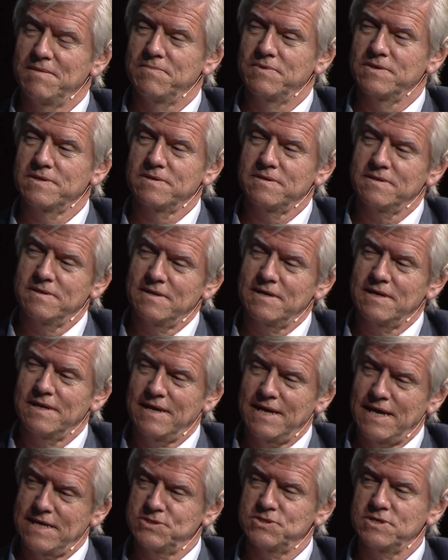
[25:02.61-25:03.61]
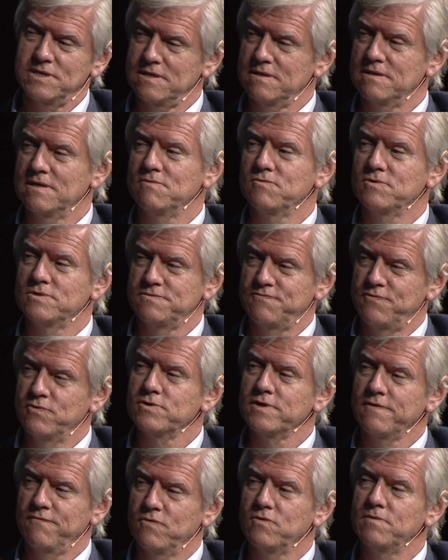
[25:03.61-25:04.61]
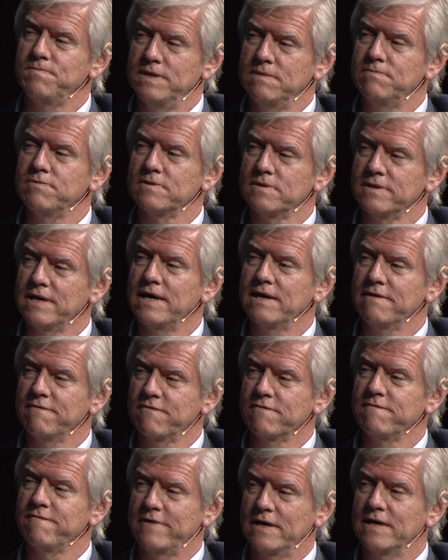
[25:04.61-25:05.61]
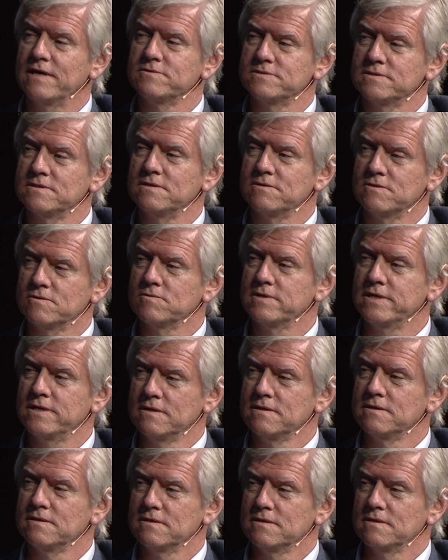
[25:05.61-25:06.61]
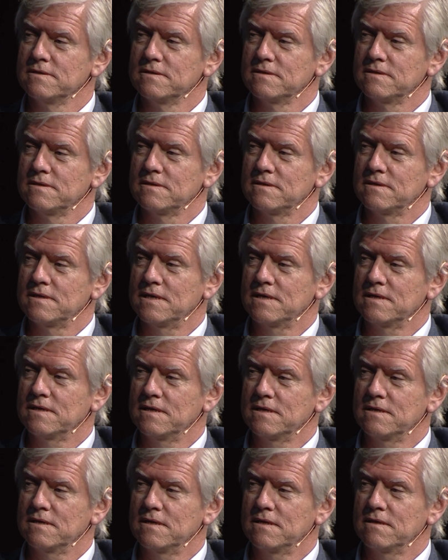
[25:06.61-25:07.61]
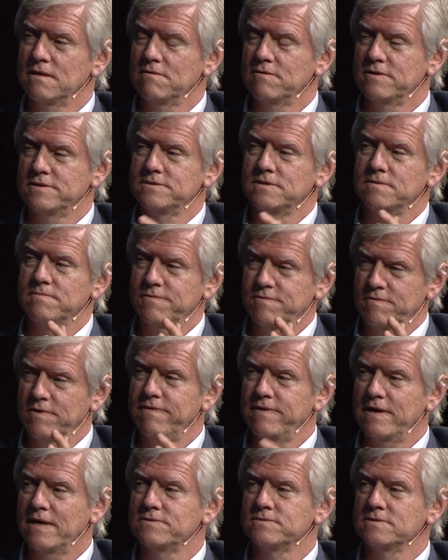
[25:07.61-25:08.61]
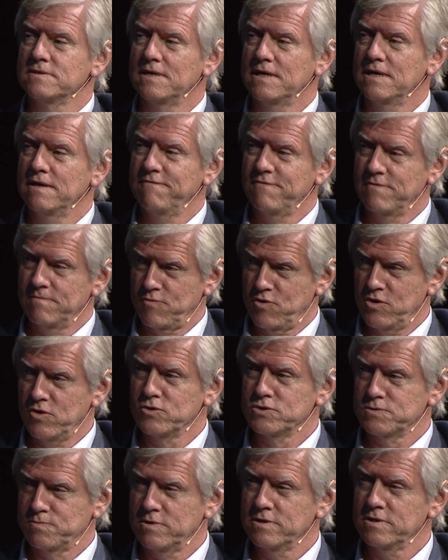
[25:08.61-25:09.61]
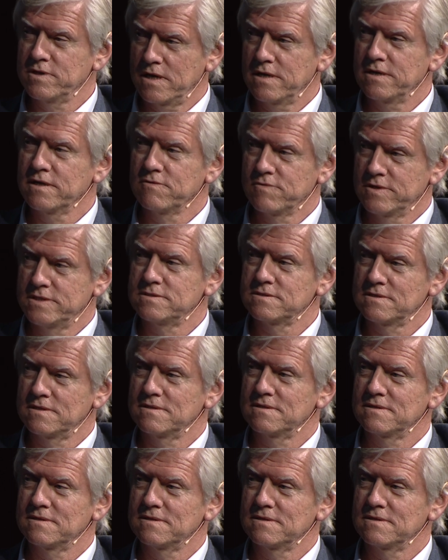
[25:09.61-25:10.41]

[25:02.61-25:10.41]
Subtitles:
But last year there was 44 people dying from fires in Norway. And there are some 3,000 dying from pre-hospital cardiac arrest.